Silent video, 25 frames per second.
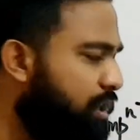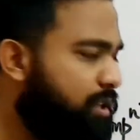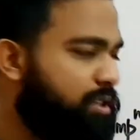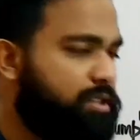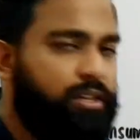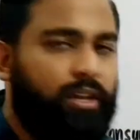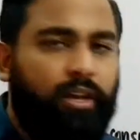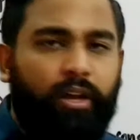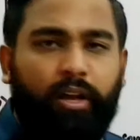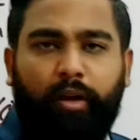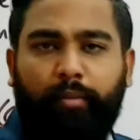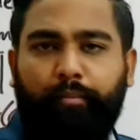
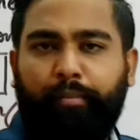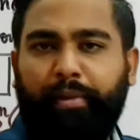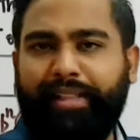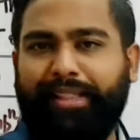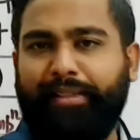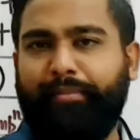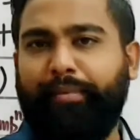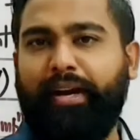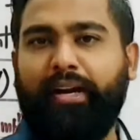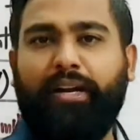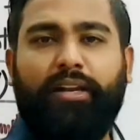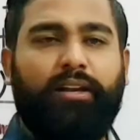this
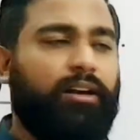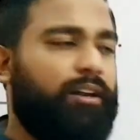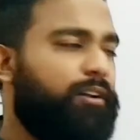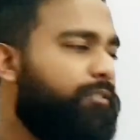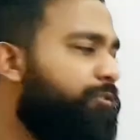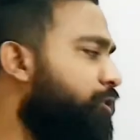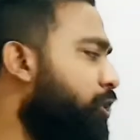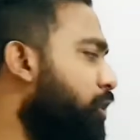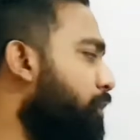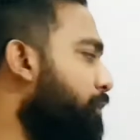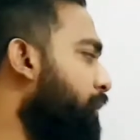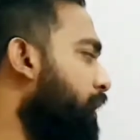mathematical
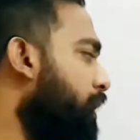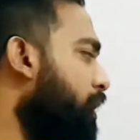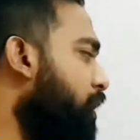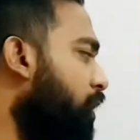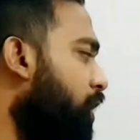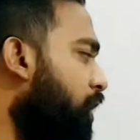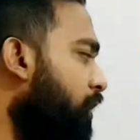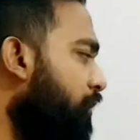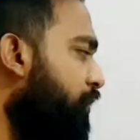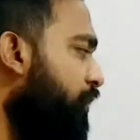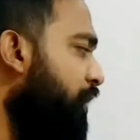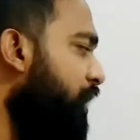formula
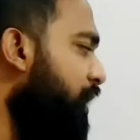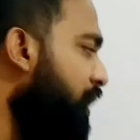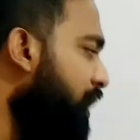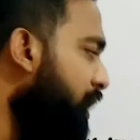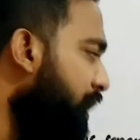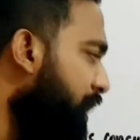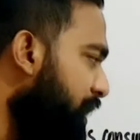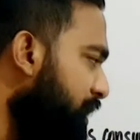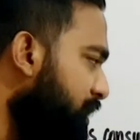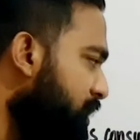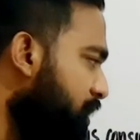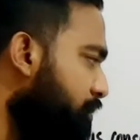of
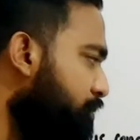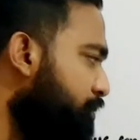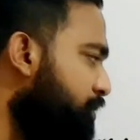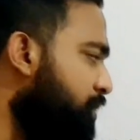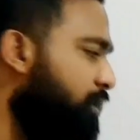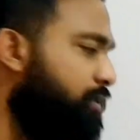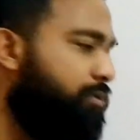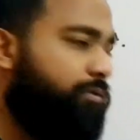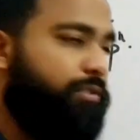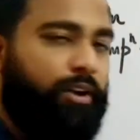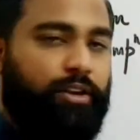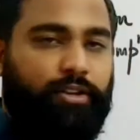
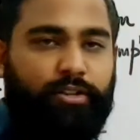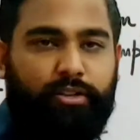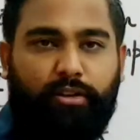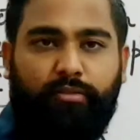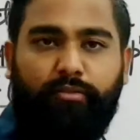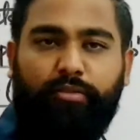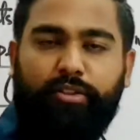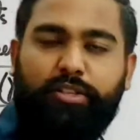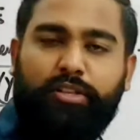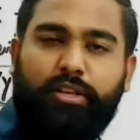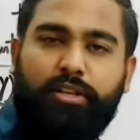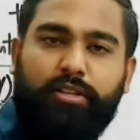consumption function,
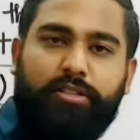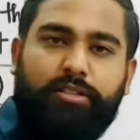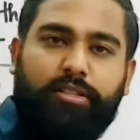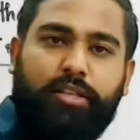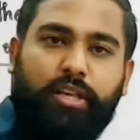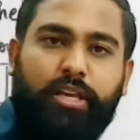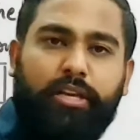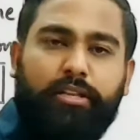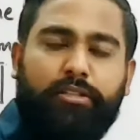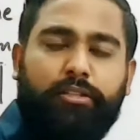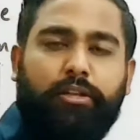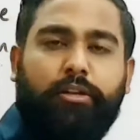which is
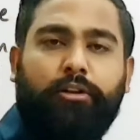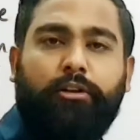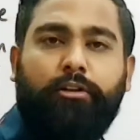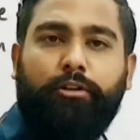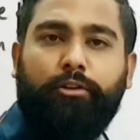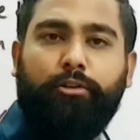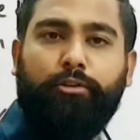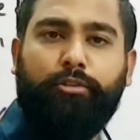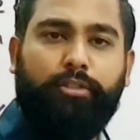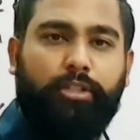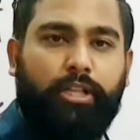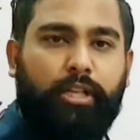C is equal
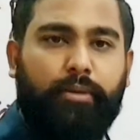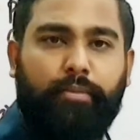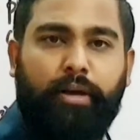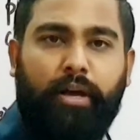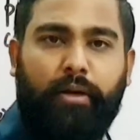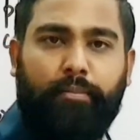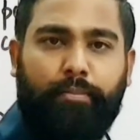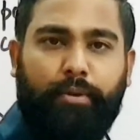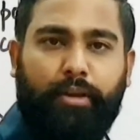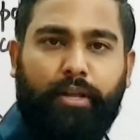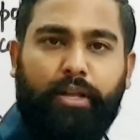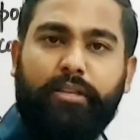to C
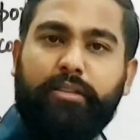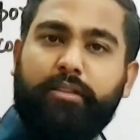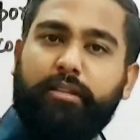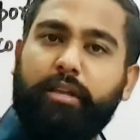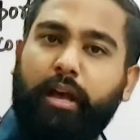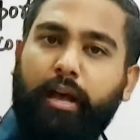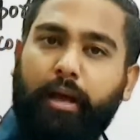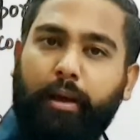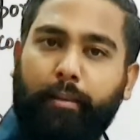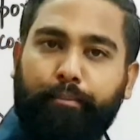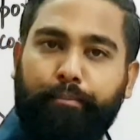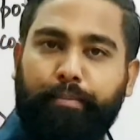bar plus
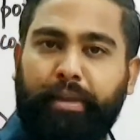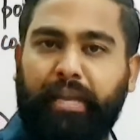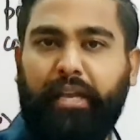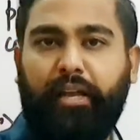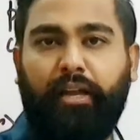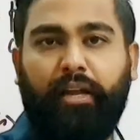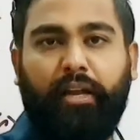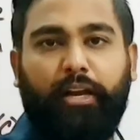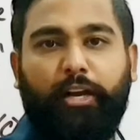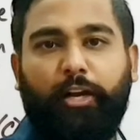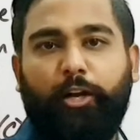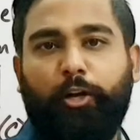
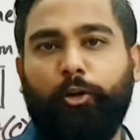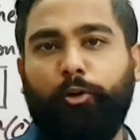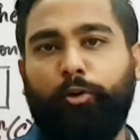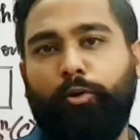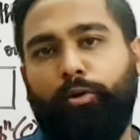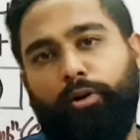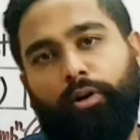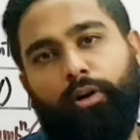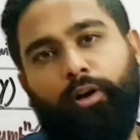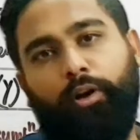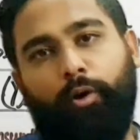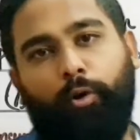B
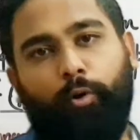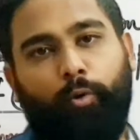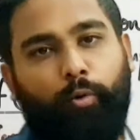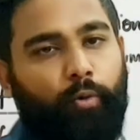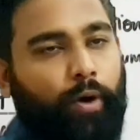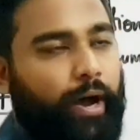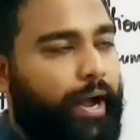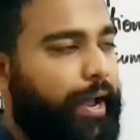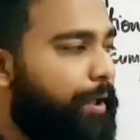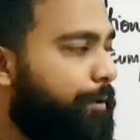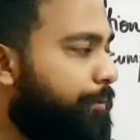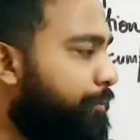into
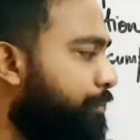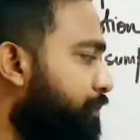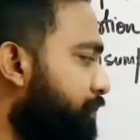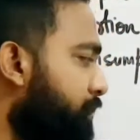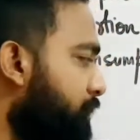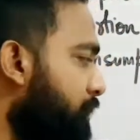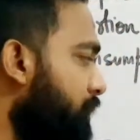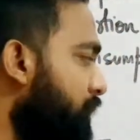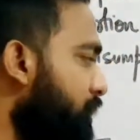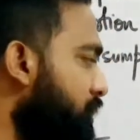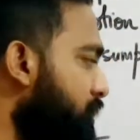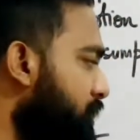Y.
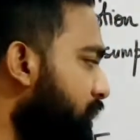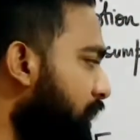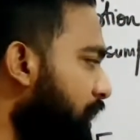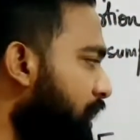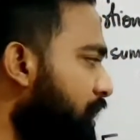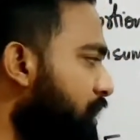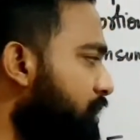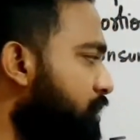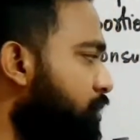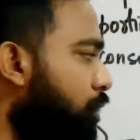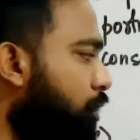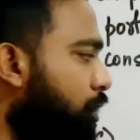
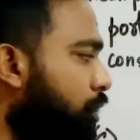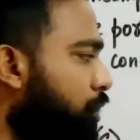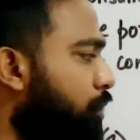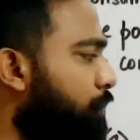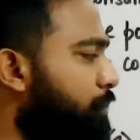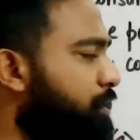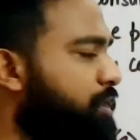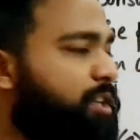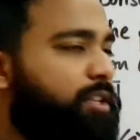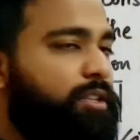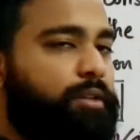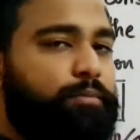C is
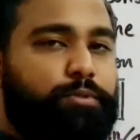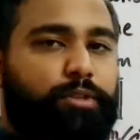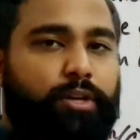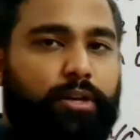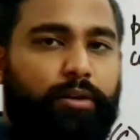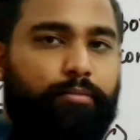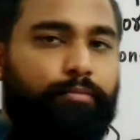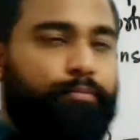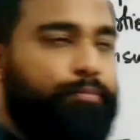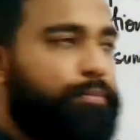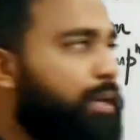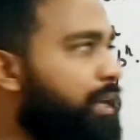autonomous
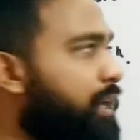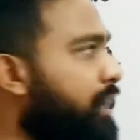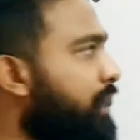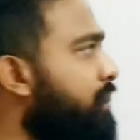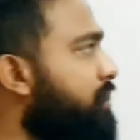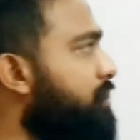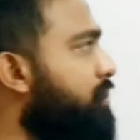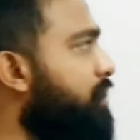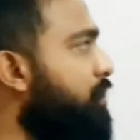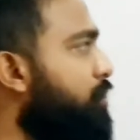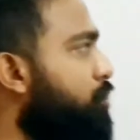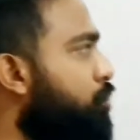consumption, B
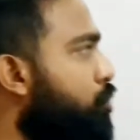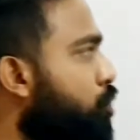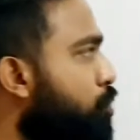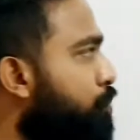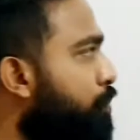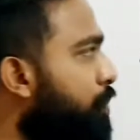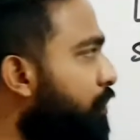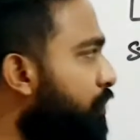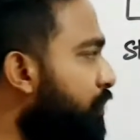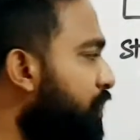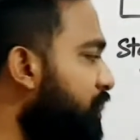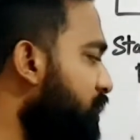is the
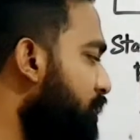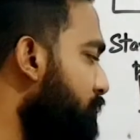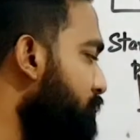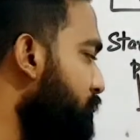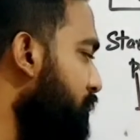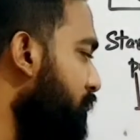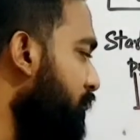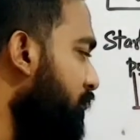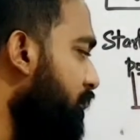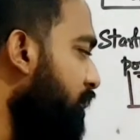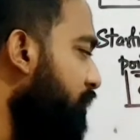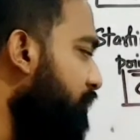slope of
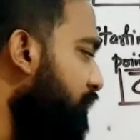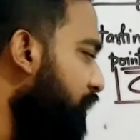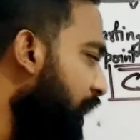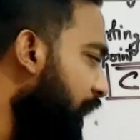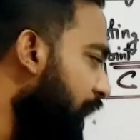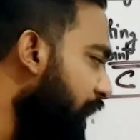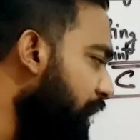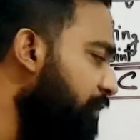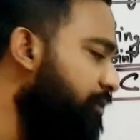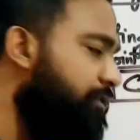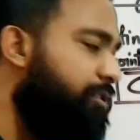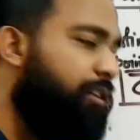consumption curve,
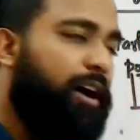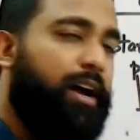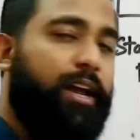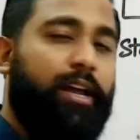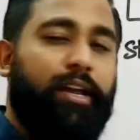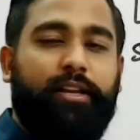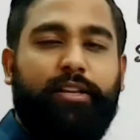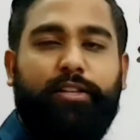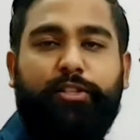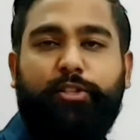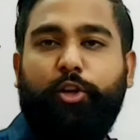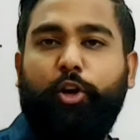and Y
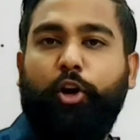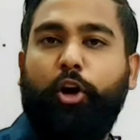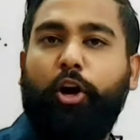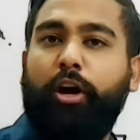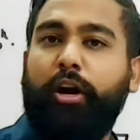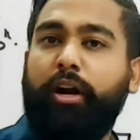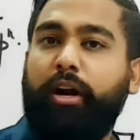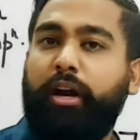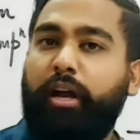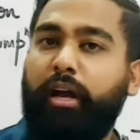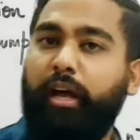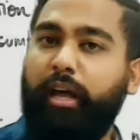is
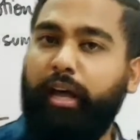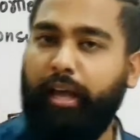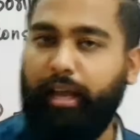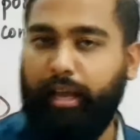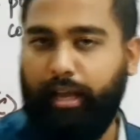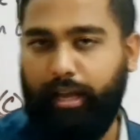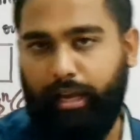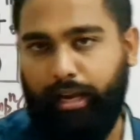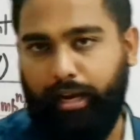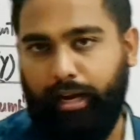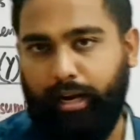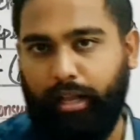your
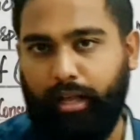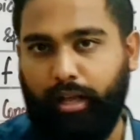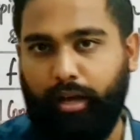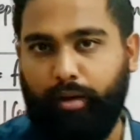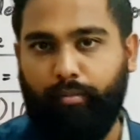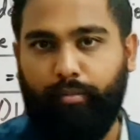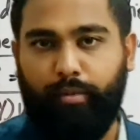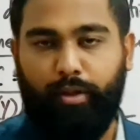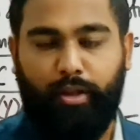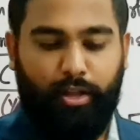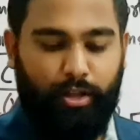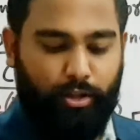income.